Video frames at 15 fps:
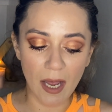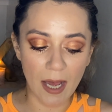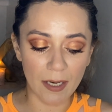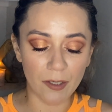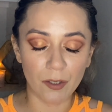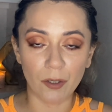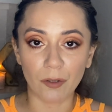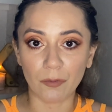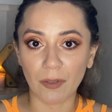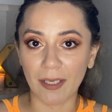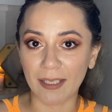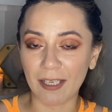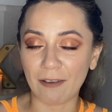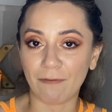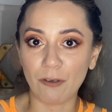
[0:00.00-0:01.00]
I don't know,
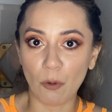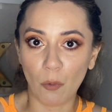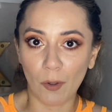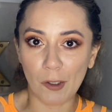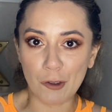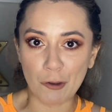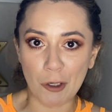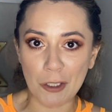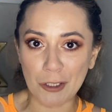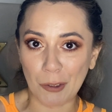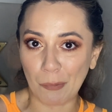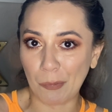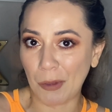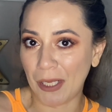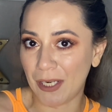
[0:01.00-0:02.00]
like if you want to try
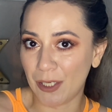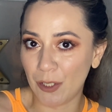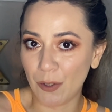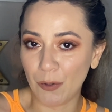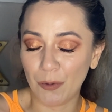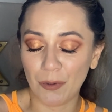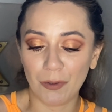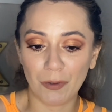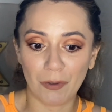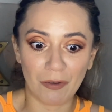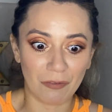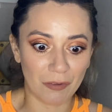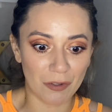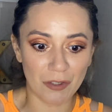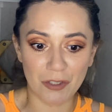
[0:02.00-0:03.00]
something new, you know,
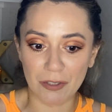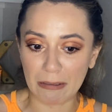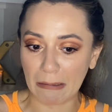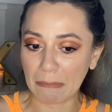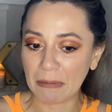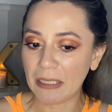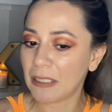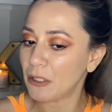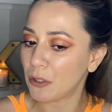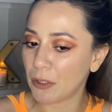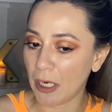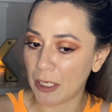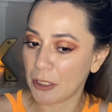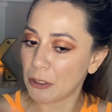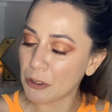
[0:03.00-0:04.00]
if you're just like me and you're
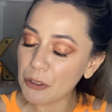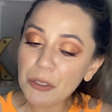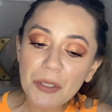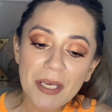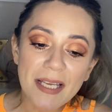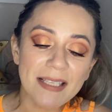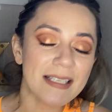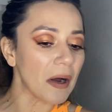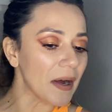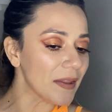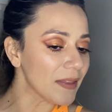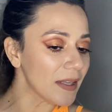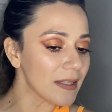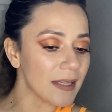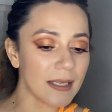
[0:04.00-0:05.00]
not used to this, I
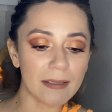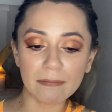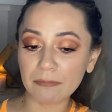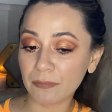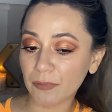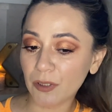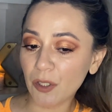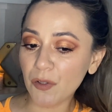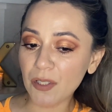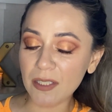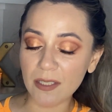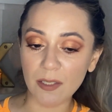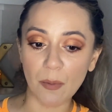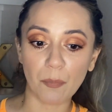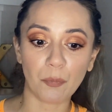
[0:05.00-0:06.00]
think then, you know,
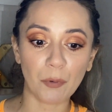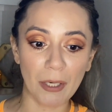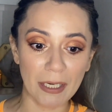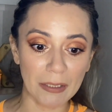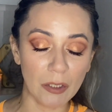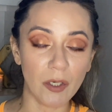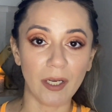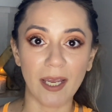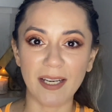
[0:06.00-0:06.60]
this is a pretty look.